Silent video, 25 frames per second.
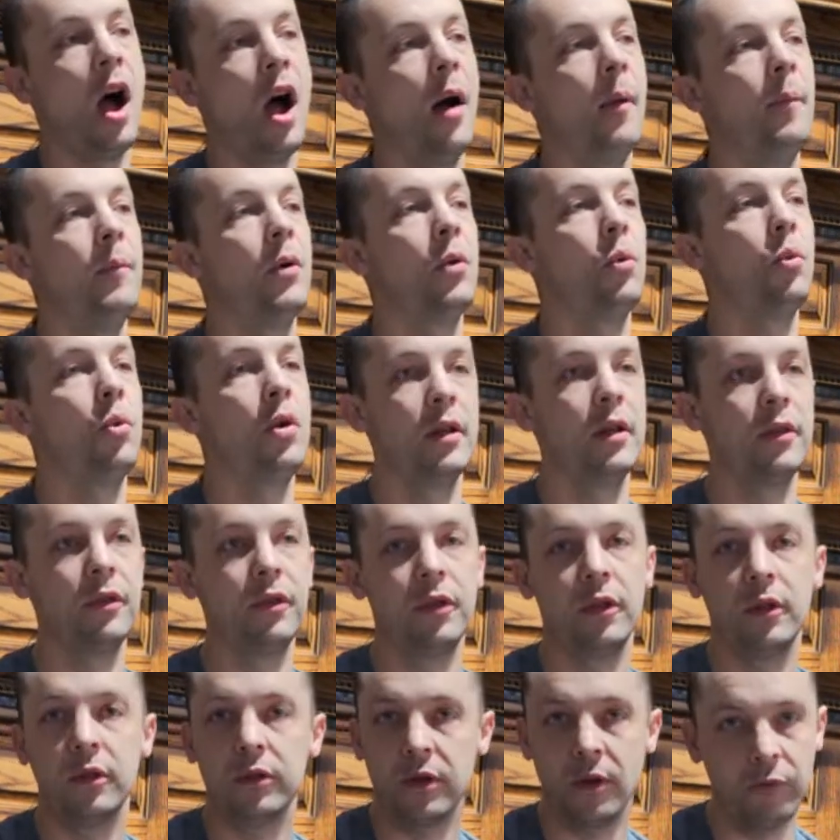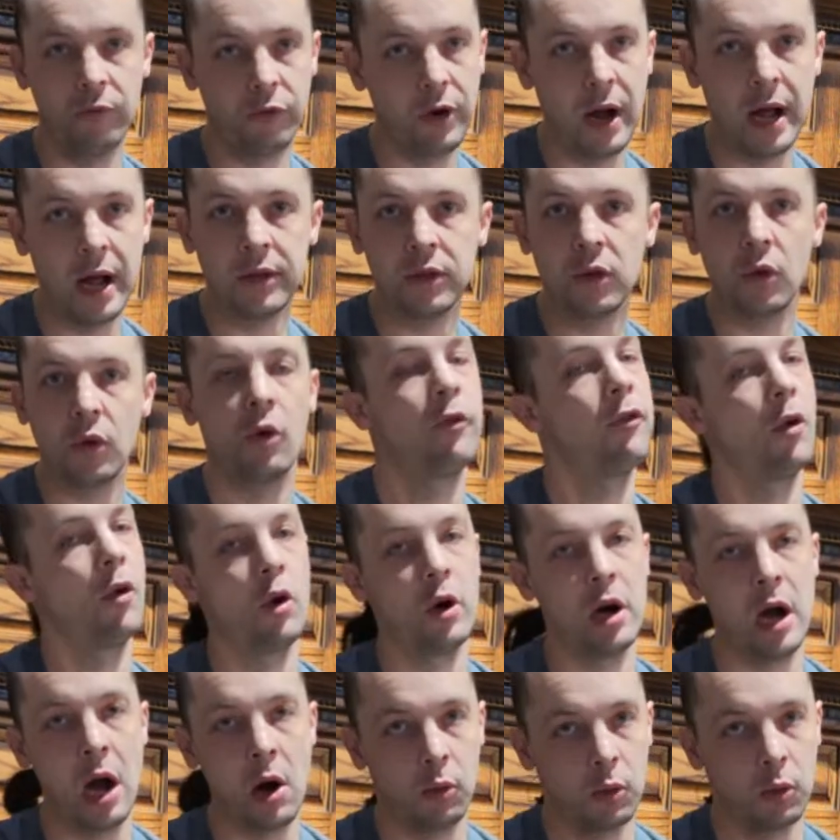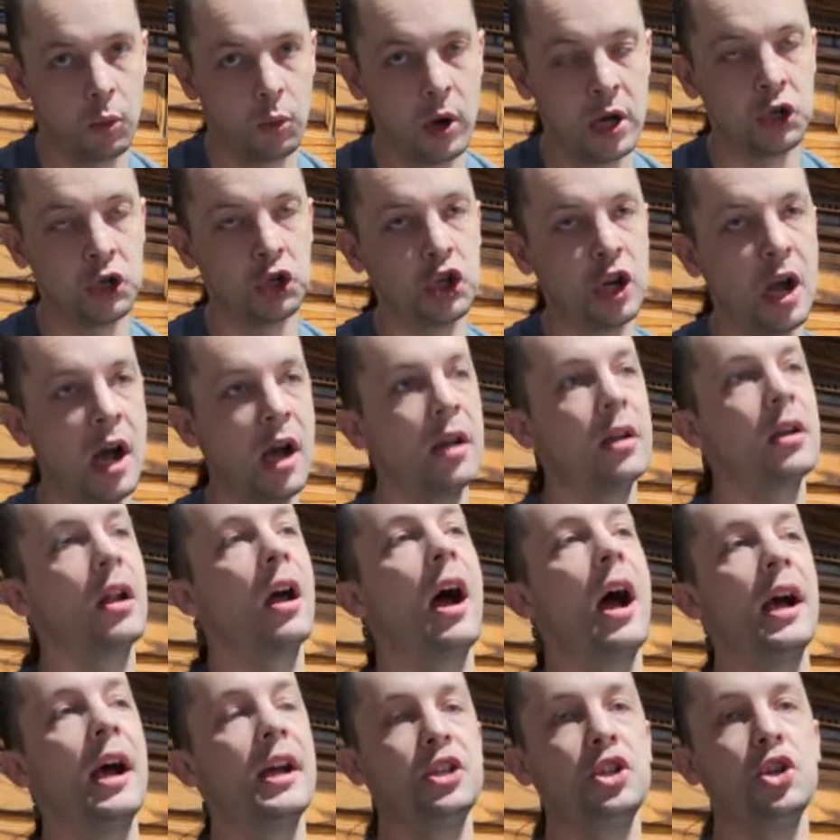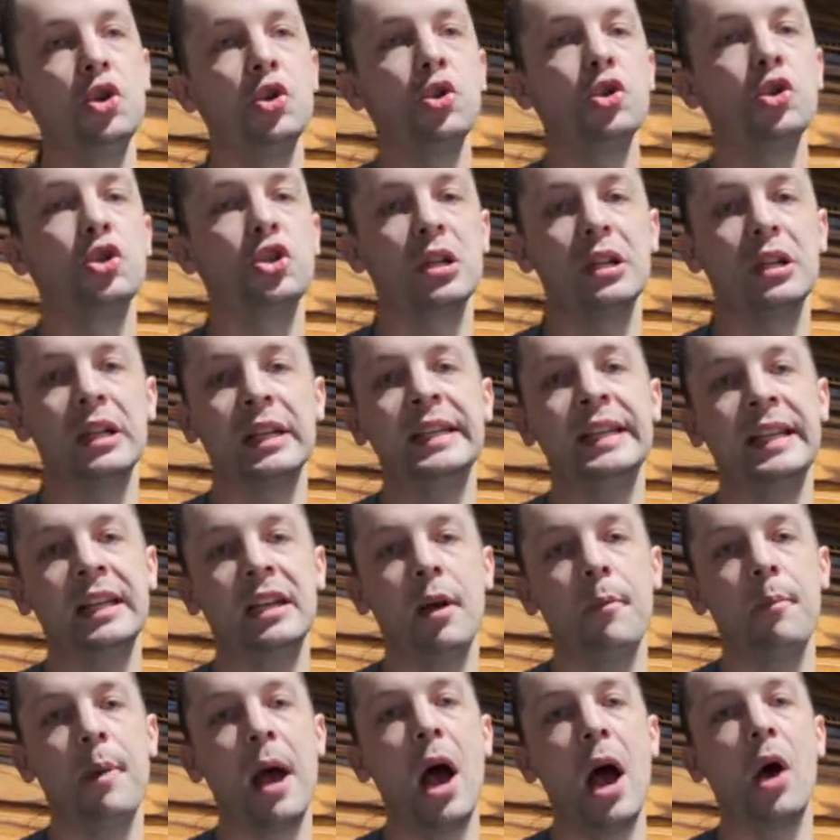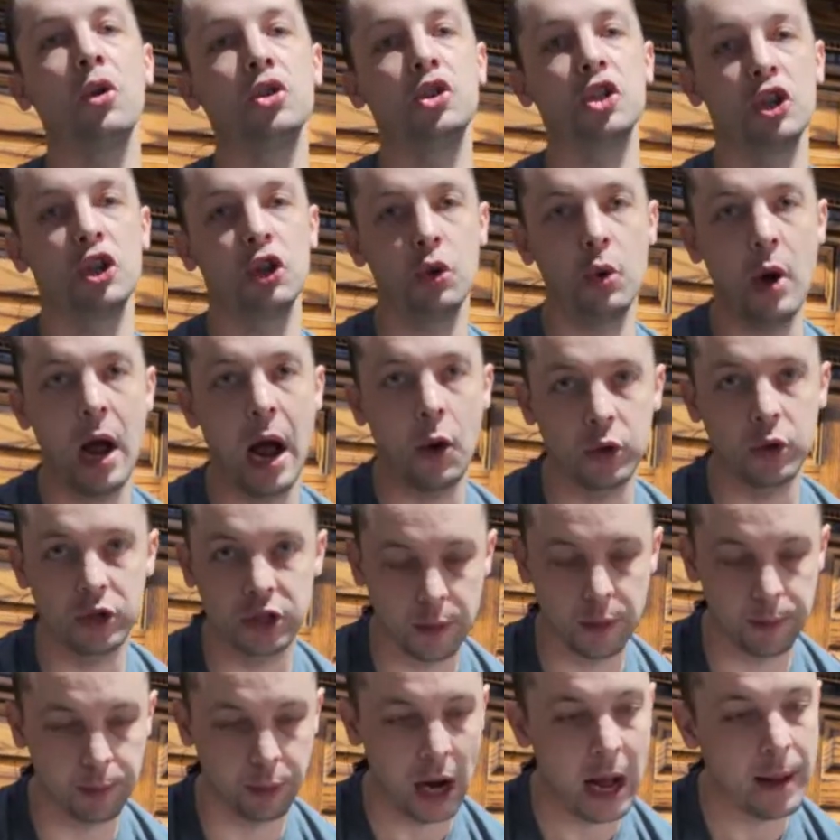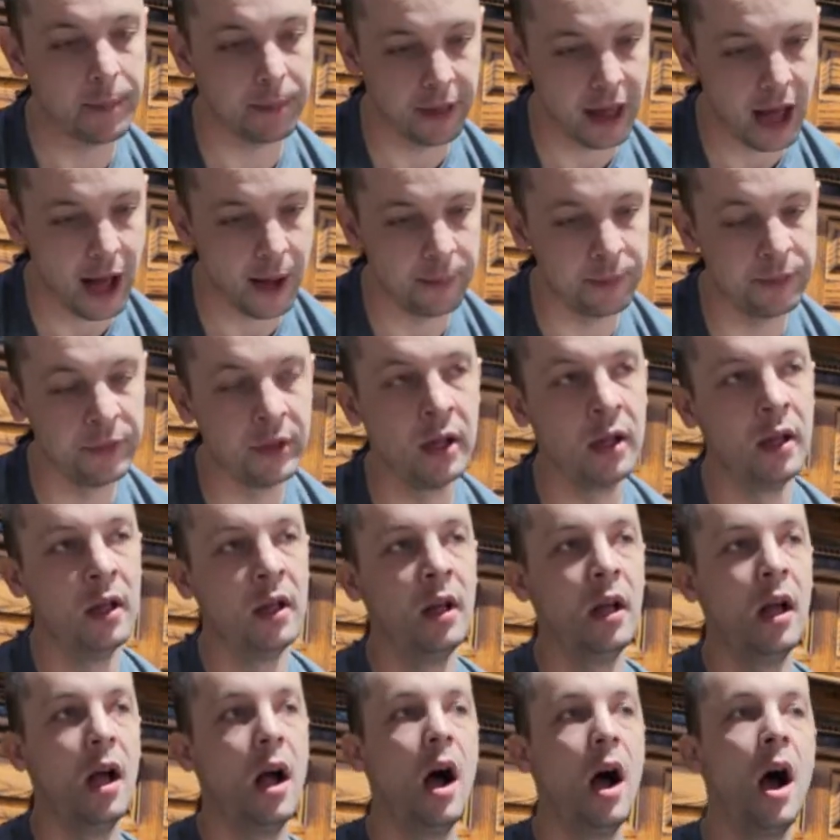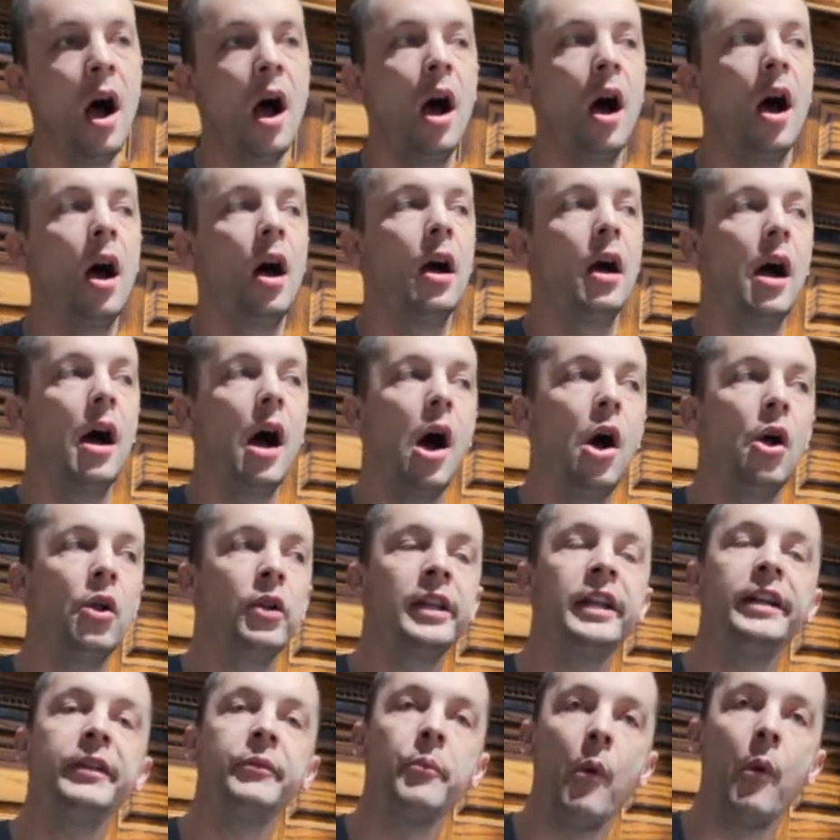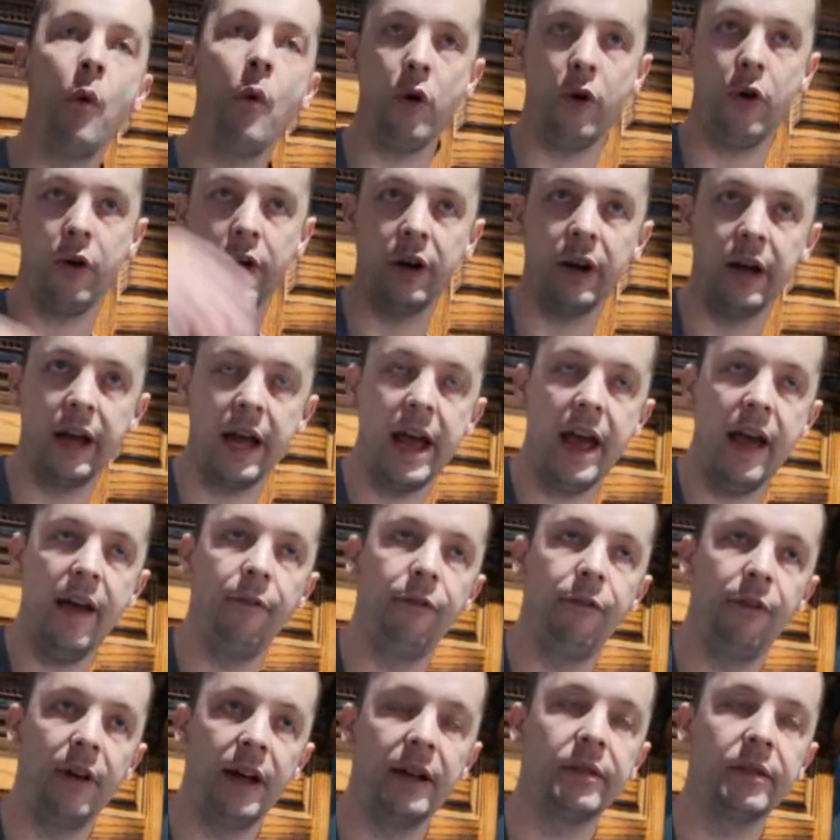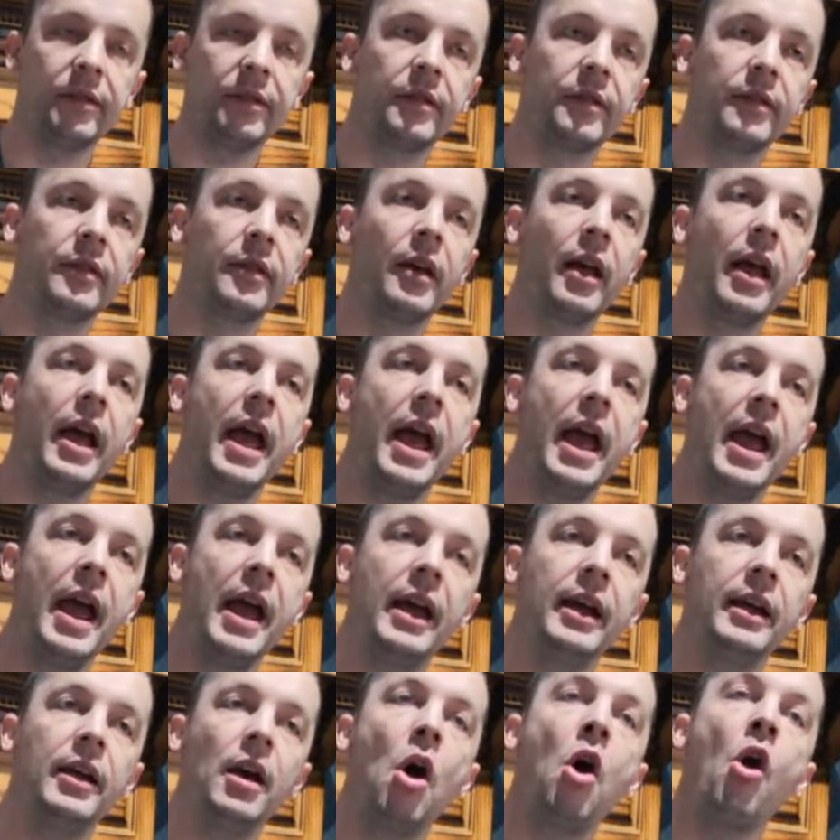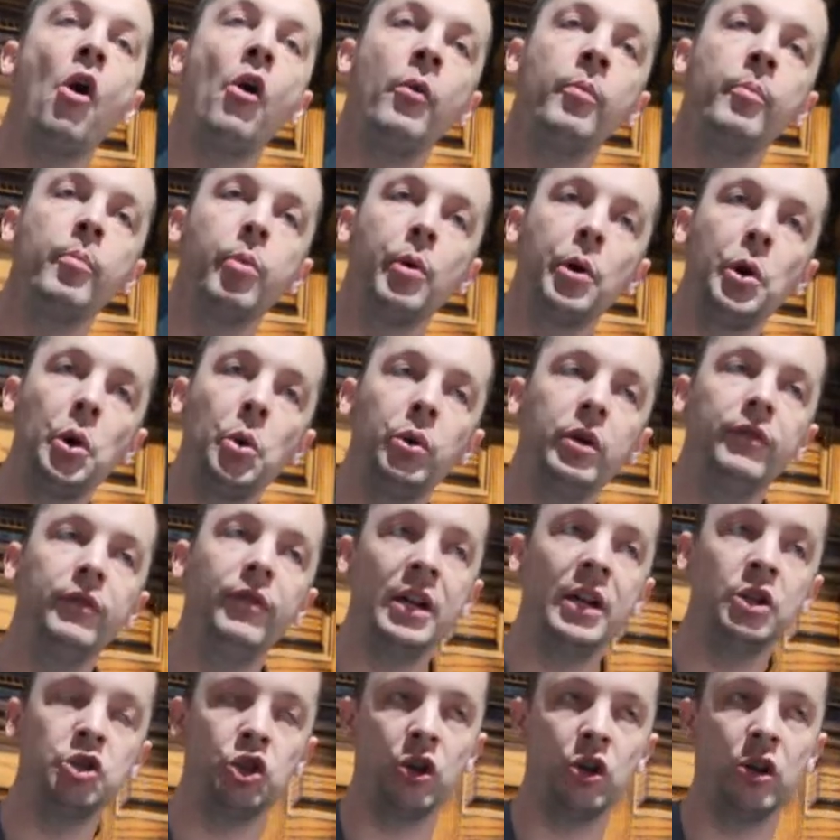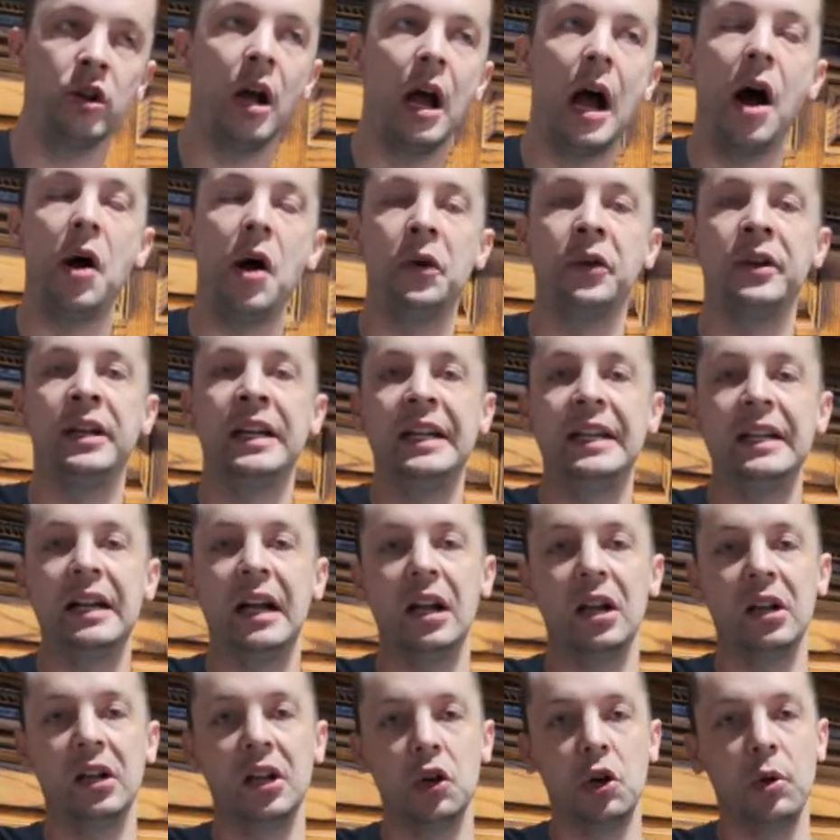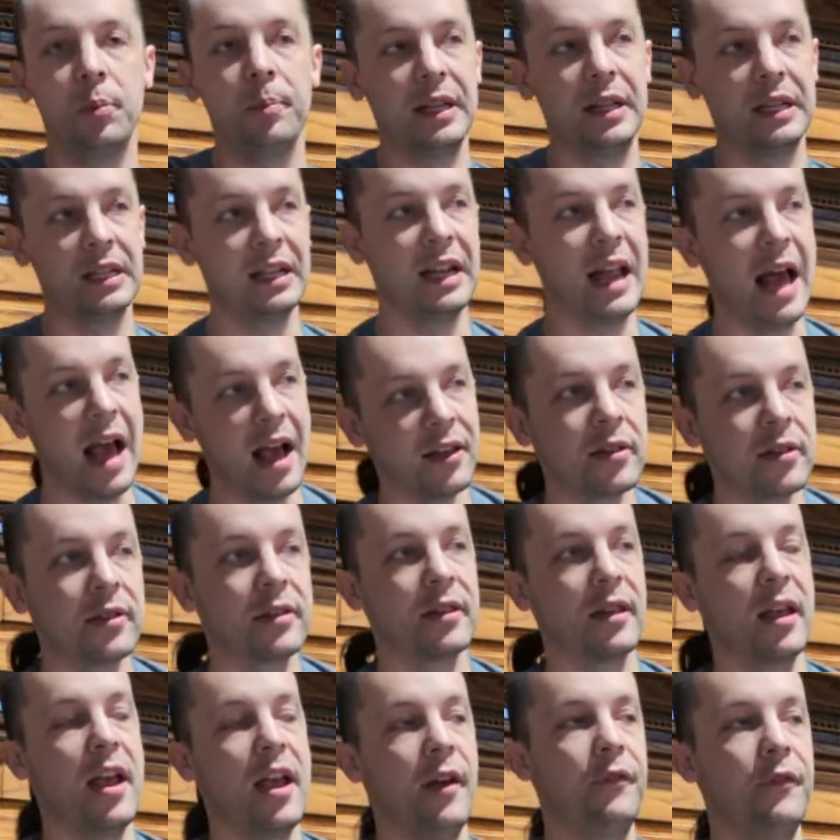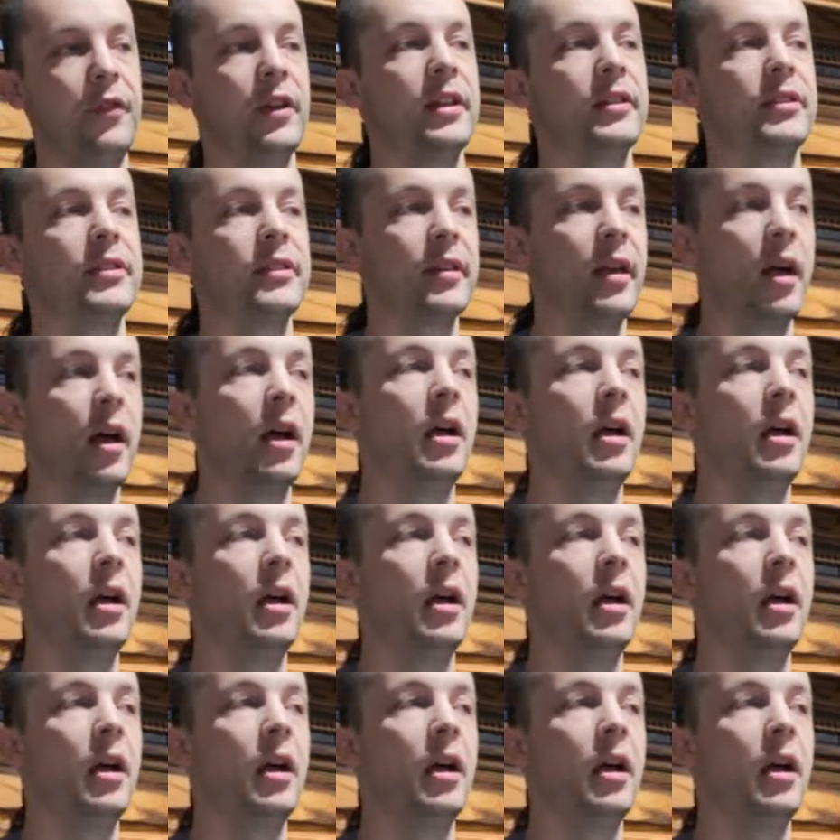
with some friends or a 4-hour one-shot, I usually need about 2 hours to prep that. I'll need more if it's a homebrew adventure. I'll need a little bit less if it's a